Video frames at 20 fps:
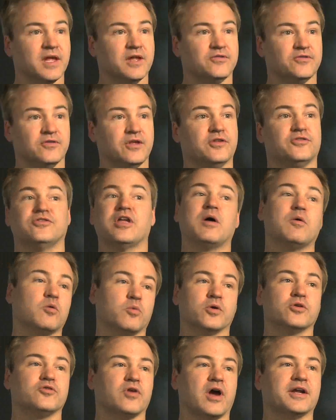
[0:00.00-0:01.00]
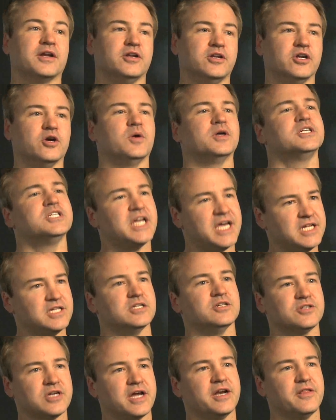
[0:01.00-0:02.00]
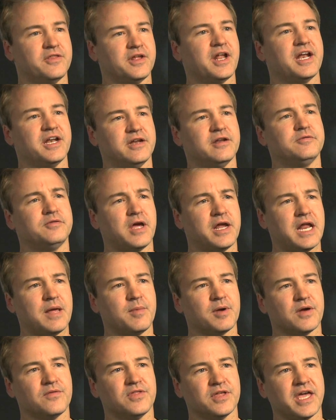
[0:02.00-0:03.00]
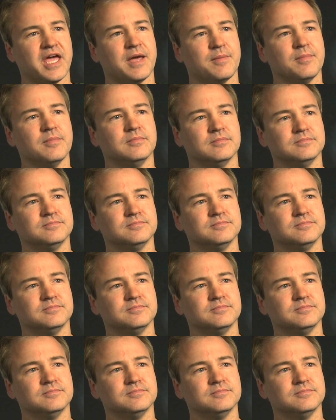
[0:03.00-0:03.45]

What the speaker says: it's not what we're trying to do. It changes kind of the dynamic of the game.